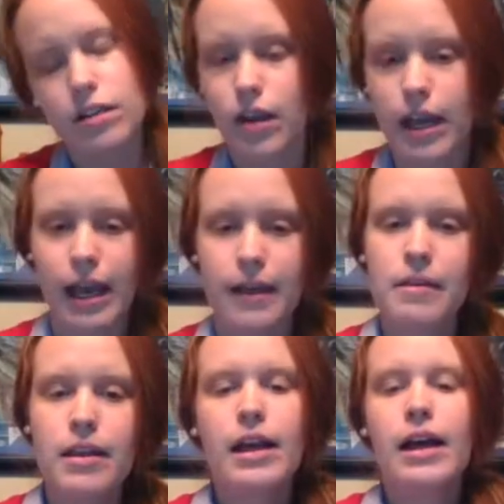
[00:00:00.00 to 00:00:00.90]
Okay,
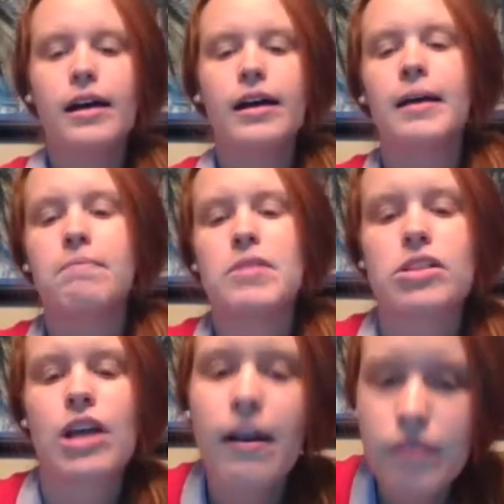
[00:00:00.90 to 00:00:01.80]
this
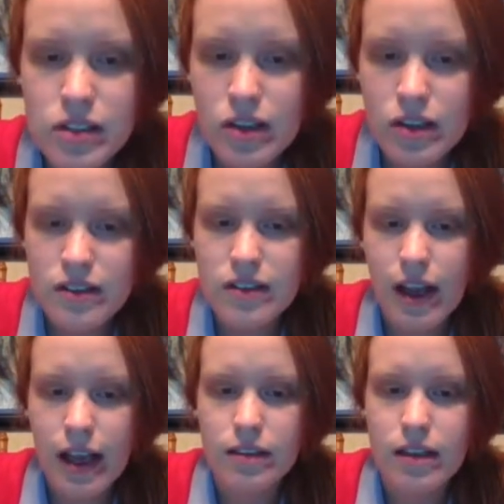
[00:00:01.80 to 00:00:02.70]
graph that's on this
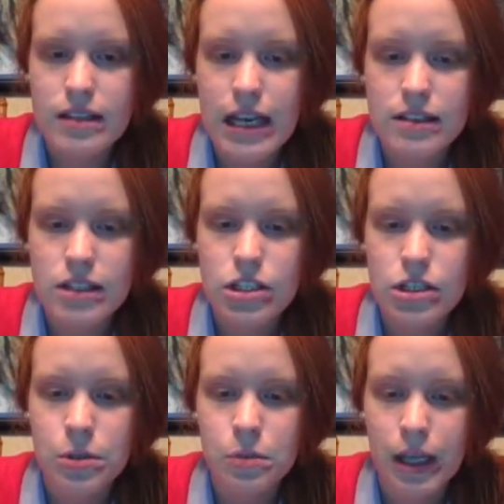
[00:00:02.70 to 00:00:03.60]
slide, this has to
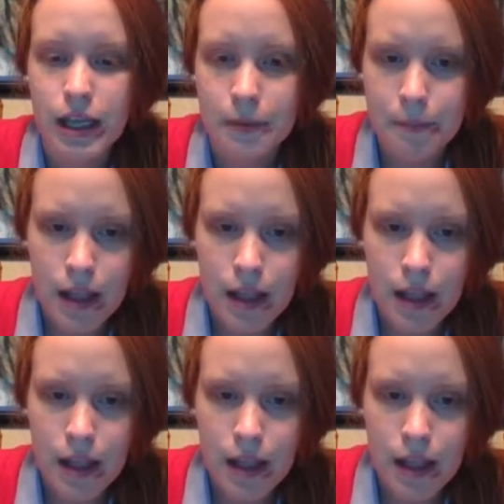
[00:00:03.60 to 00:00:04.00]
do with